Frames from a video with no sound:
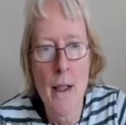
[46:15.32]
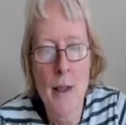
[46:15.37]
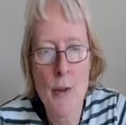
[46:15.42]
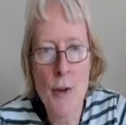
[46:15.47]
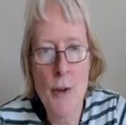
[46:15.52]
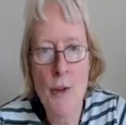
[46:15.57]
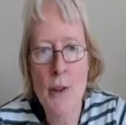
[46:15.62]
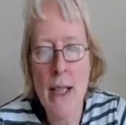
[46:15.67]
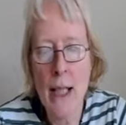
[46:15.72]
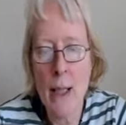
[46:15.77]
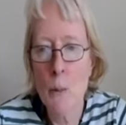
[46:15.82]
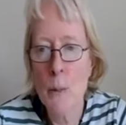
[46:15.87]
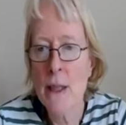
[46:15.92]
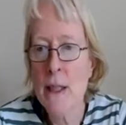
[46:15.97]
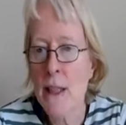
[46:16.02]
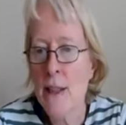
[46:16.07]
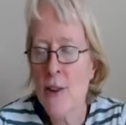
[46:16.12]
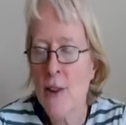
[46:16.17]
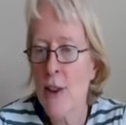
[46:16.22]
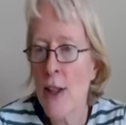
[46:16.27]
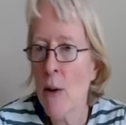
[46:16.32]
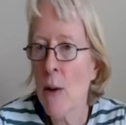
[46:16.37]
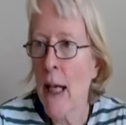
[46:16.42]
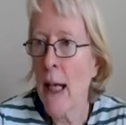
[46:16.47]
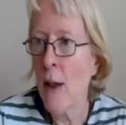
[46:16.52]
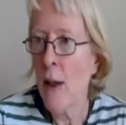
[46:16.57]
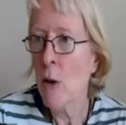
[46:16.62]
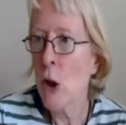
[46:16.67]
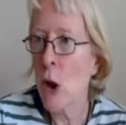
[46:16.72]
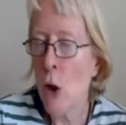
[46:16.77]
So now we need to know
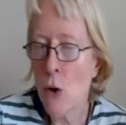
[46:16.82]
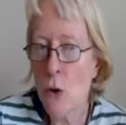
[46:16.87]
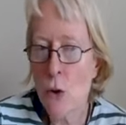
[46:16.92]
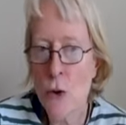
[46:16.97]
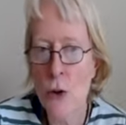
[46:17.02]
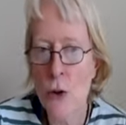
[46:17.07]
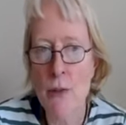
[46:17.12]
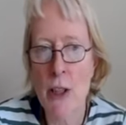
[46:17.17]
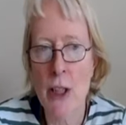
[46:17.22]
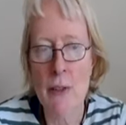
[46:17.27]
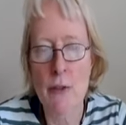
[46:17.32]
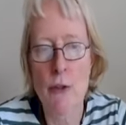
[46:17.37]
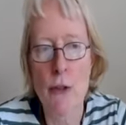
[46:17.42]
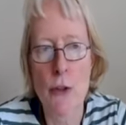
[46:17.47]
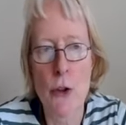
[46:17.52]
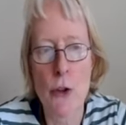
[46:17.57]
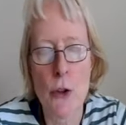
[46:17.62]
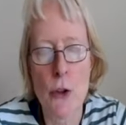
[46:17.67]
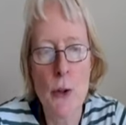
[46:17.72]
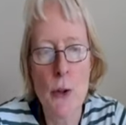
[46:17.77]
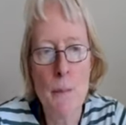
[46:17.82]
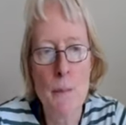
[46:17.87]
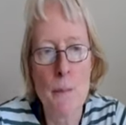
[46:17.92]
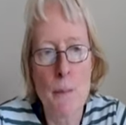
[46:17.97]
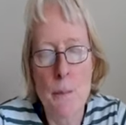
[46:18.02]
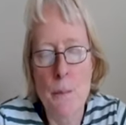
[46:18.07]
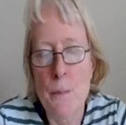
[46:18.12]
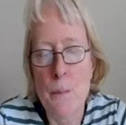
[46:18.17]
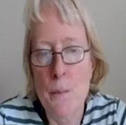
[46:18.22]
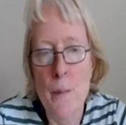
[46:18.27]
how long to run for.
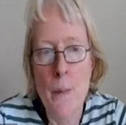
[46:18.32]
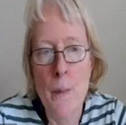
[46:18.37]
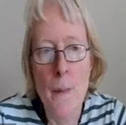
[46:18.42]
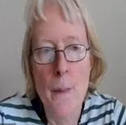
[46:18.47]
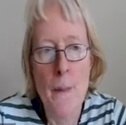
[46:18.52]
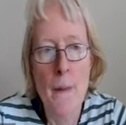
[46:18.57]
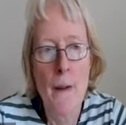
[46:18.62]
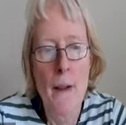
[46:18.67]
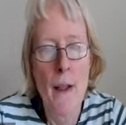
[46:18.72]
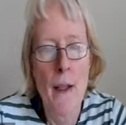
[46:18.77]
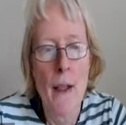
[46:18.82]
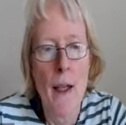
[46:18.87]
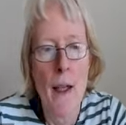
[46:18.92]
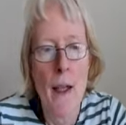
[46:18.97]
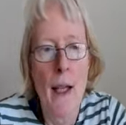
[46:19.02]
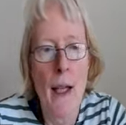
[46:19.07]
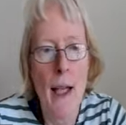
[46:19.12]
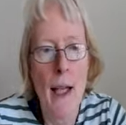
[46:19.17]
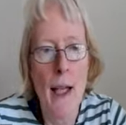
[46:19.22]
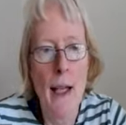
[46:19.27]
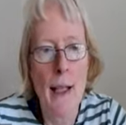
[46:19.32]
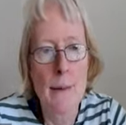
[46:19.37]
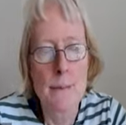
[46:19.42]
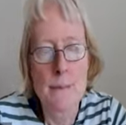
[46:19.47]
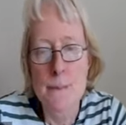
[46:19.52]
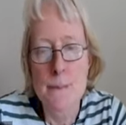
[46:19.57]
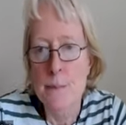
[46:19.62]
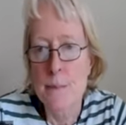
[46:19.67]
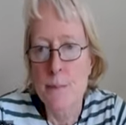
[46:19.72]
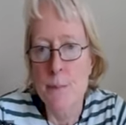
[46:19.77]

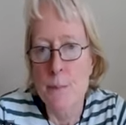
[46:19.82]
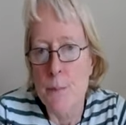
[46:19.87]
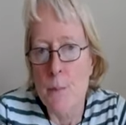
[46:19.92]
Um,